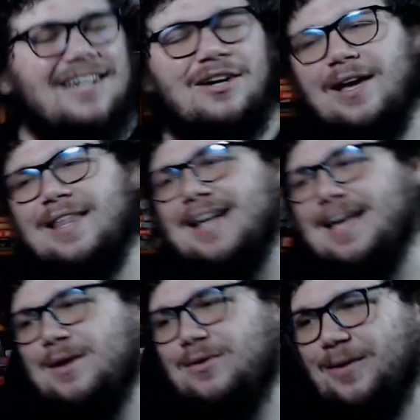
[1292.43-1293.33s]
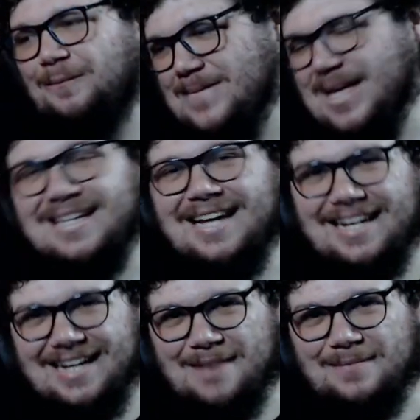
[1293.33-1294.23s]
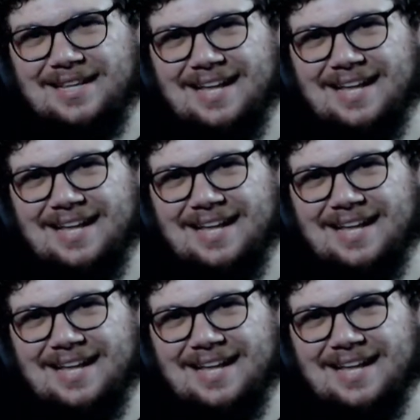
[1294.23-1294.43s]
Okay, that came out wrong. I did not mean,